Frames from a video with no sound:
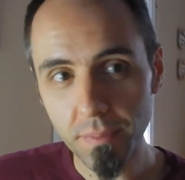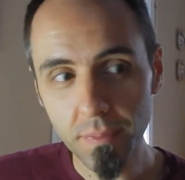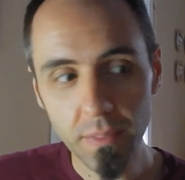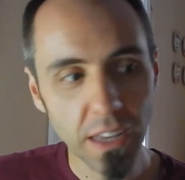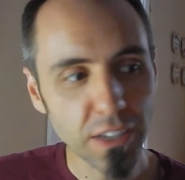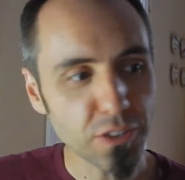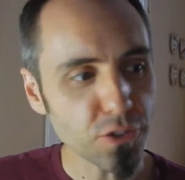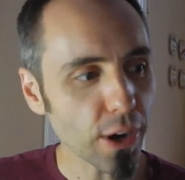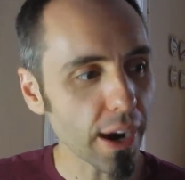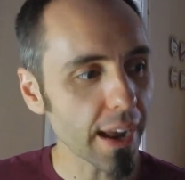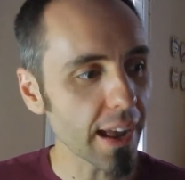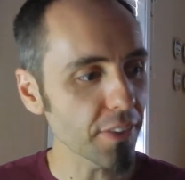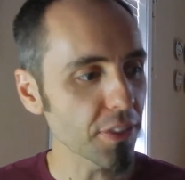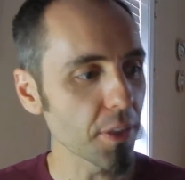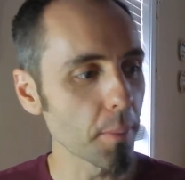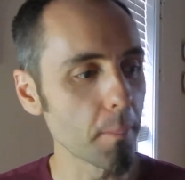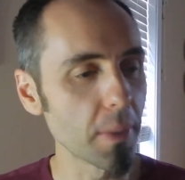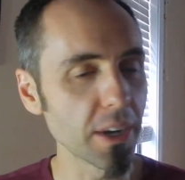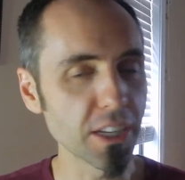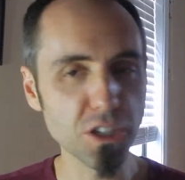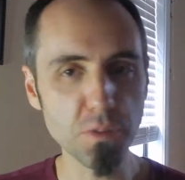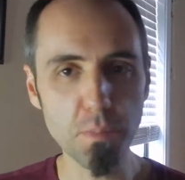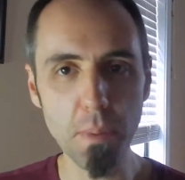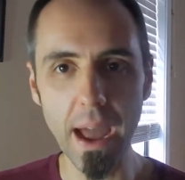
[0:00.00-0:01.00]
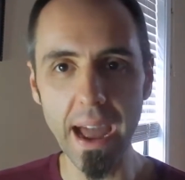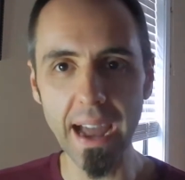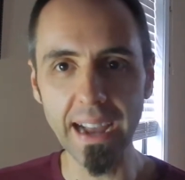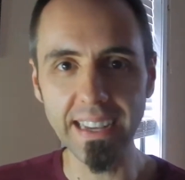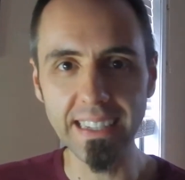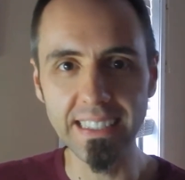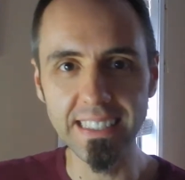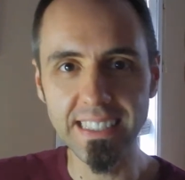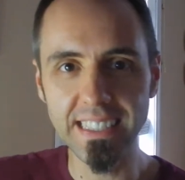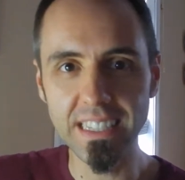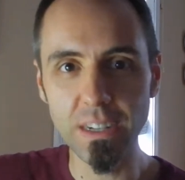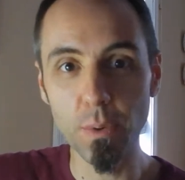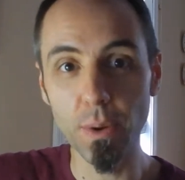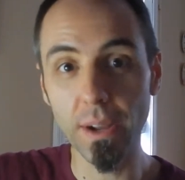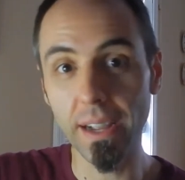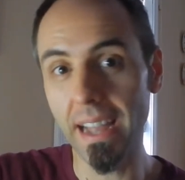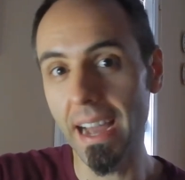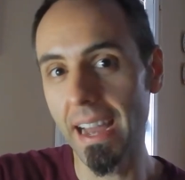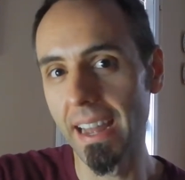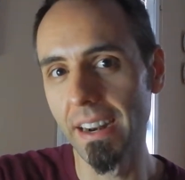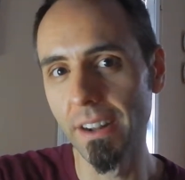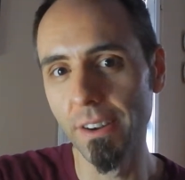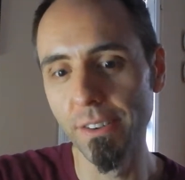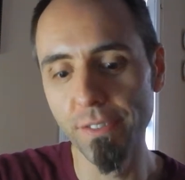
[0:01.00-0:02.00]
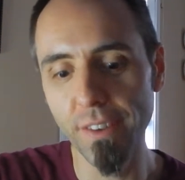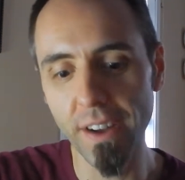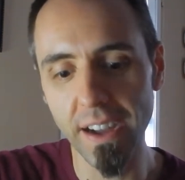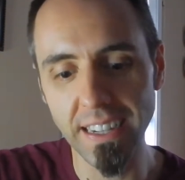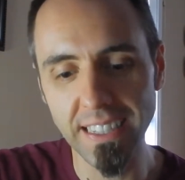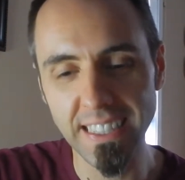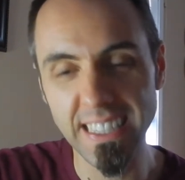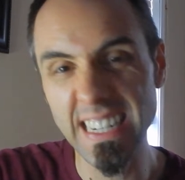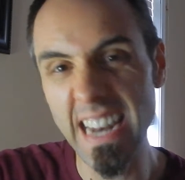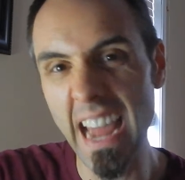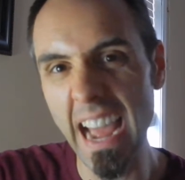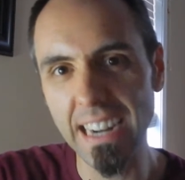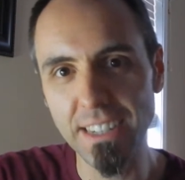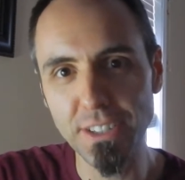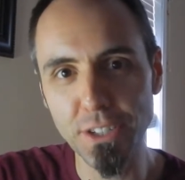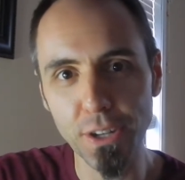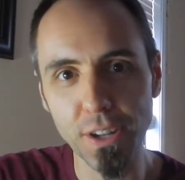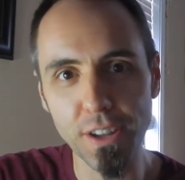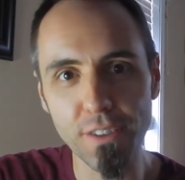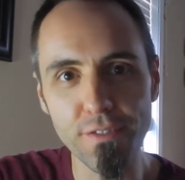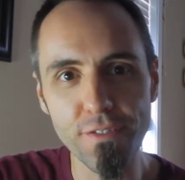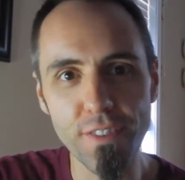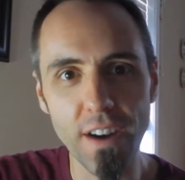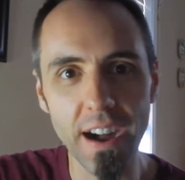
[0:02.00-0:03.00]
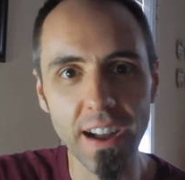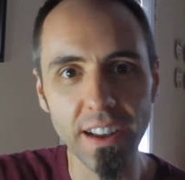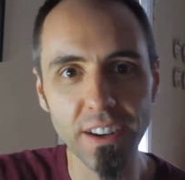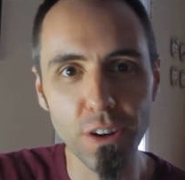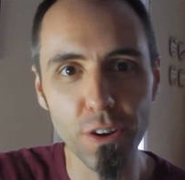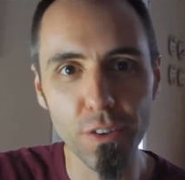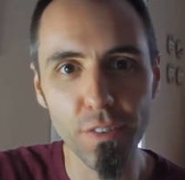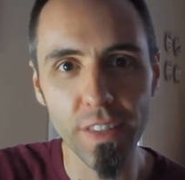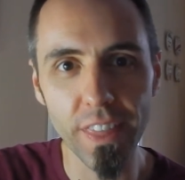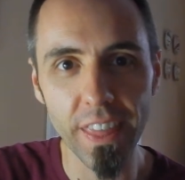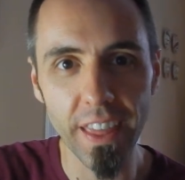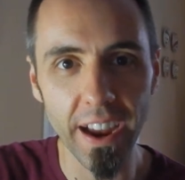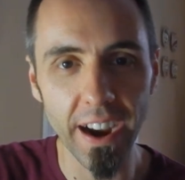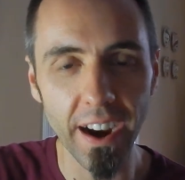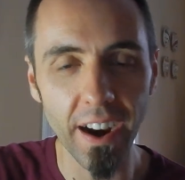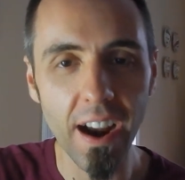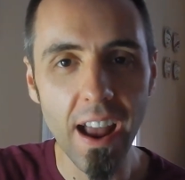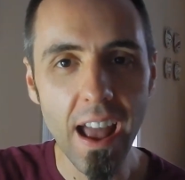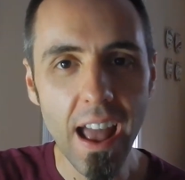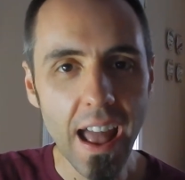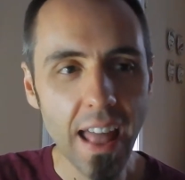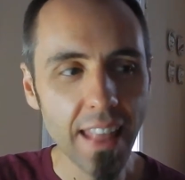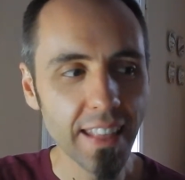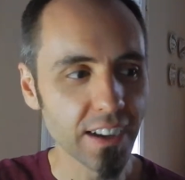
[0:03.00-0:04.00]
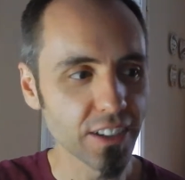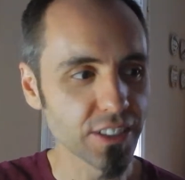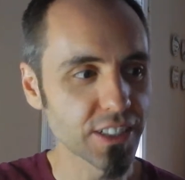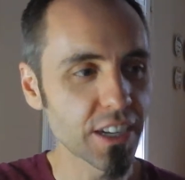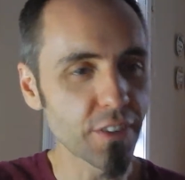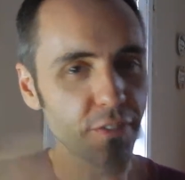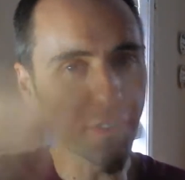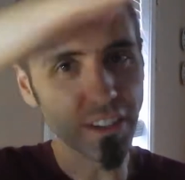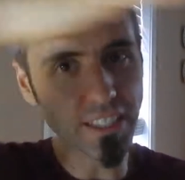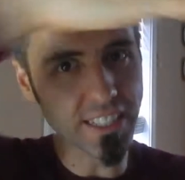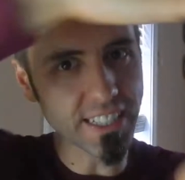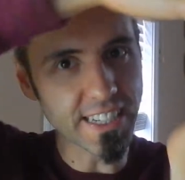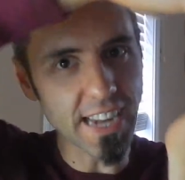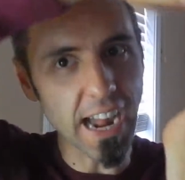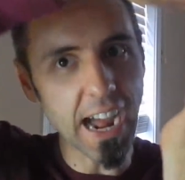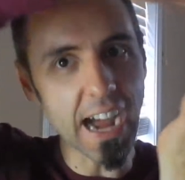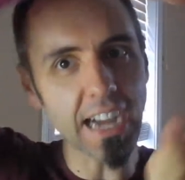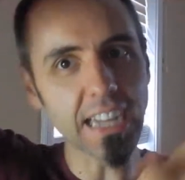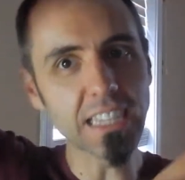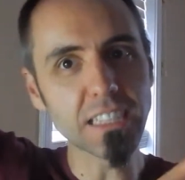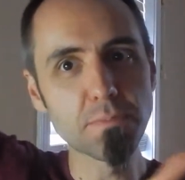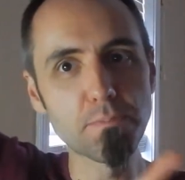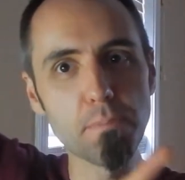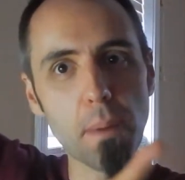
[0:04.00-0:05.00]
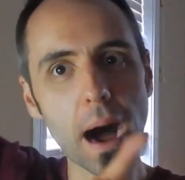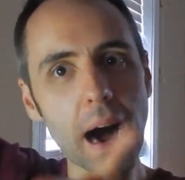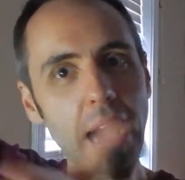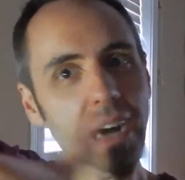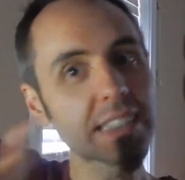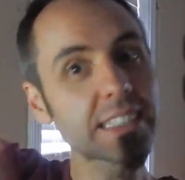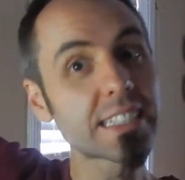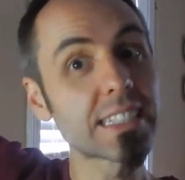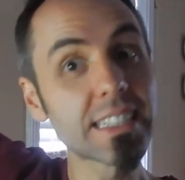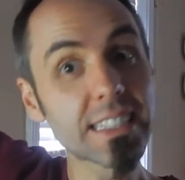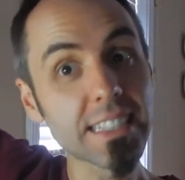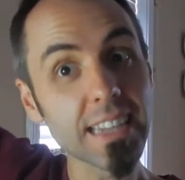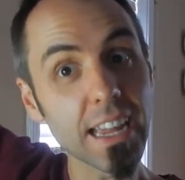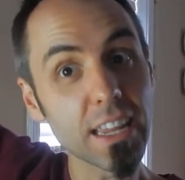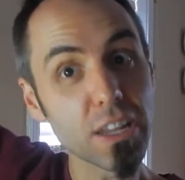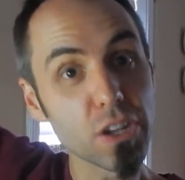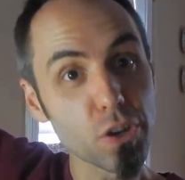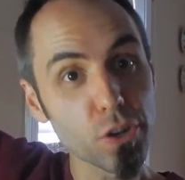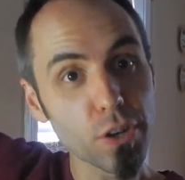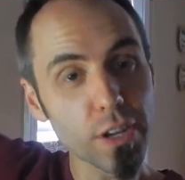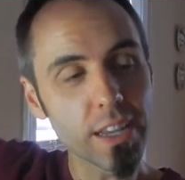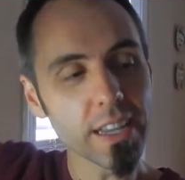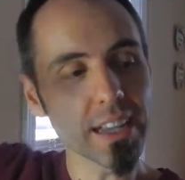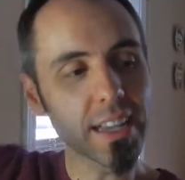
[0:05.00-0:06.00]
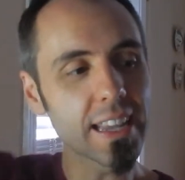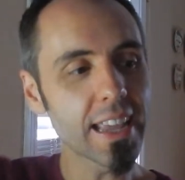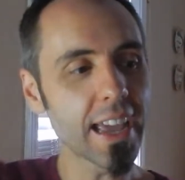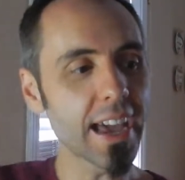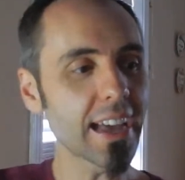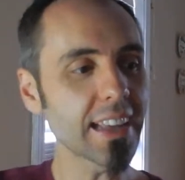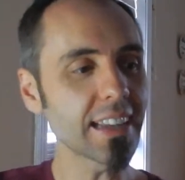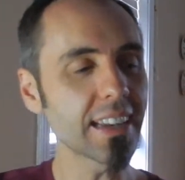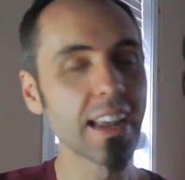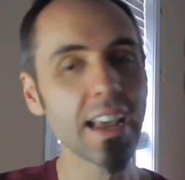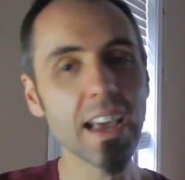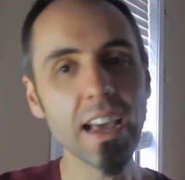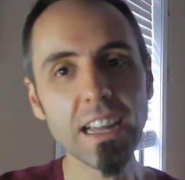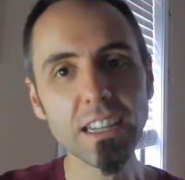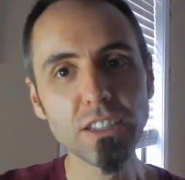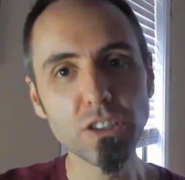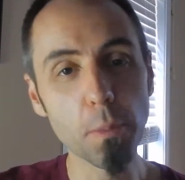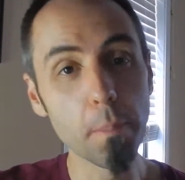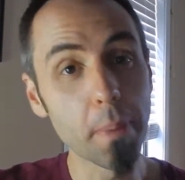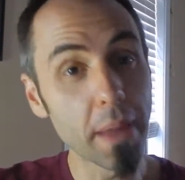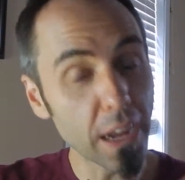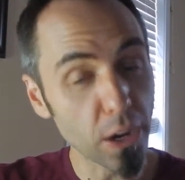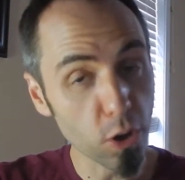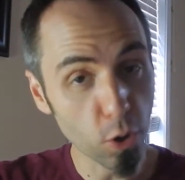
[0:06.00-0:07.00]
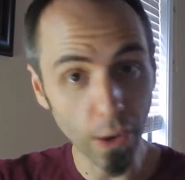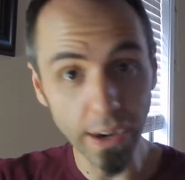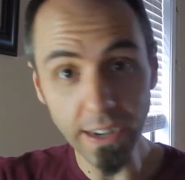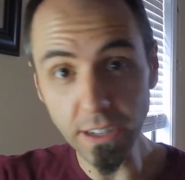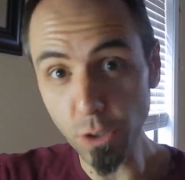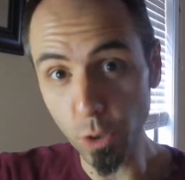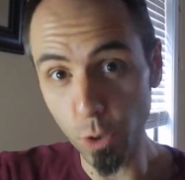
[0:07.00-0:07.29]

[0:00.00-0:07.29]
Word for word: the MunchPak and see what kind of snacks you can find over there. There's different size boxes that you can get, so it'd be a great